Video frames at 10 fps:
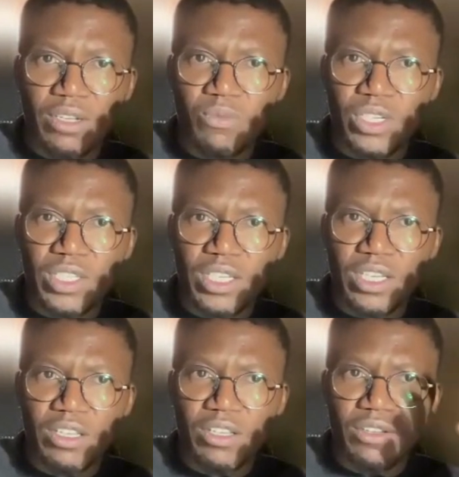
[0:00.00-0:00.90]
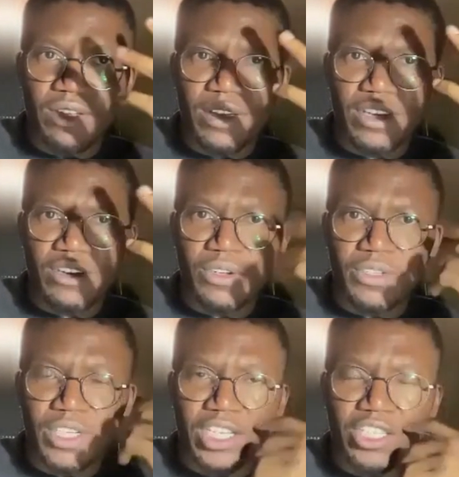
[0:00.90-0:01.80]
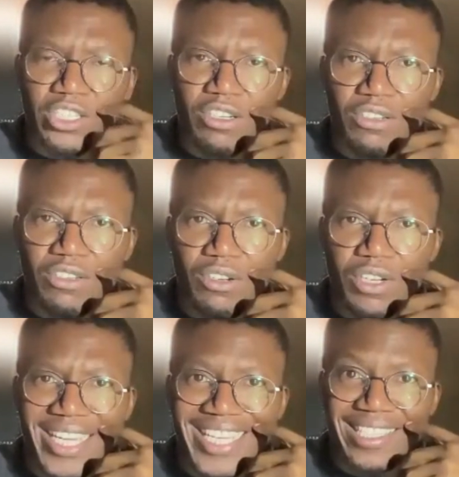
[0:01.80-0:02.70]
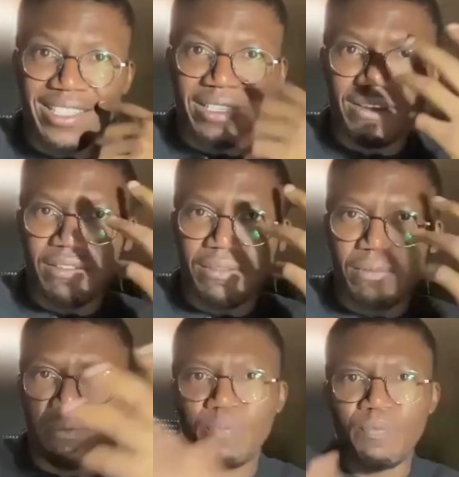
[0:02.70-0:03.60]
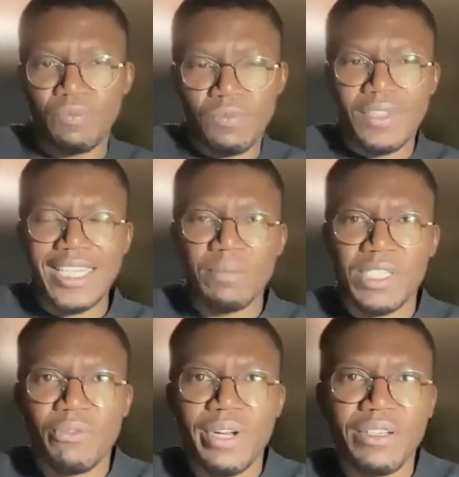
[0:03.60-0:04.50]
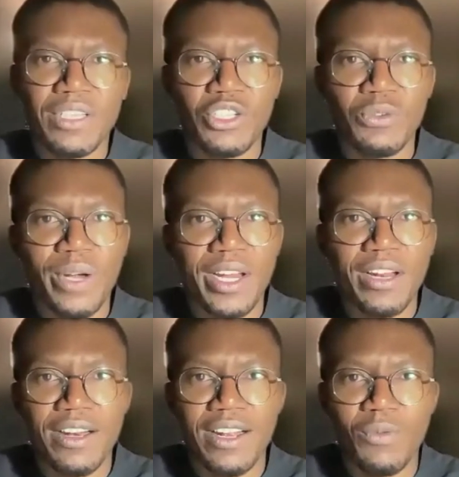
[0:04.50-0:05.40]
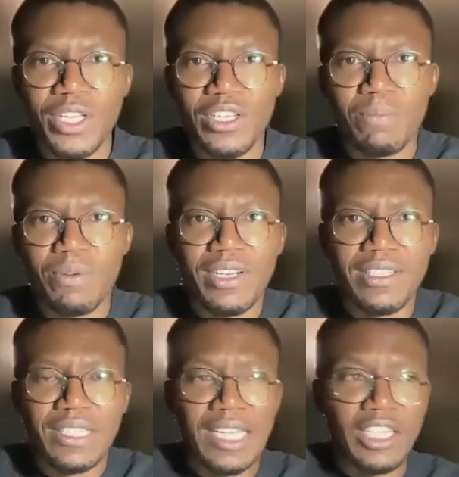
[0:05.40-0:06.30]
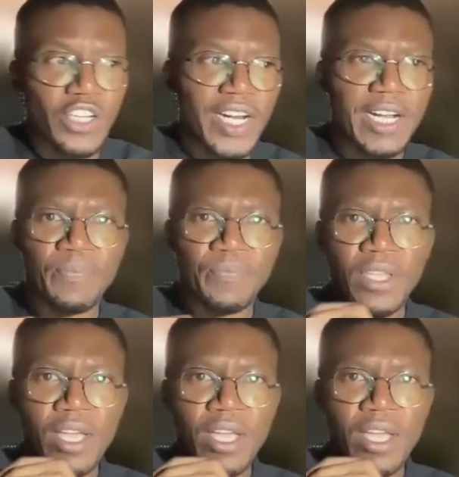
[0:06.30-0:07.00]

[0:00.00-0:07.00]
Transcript: some reason, it's not, you're not getting the 90% recognition rate that when you deployed it to Nigeria.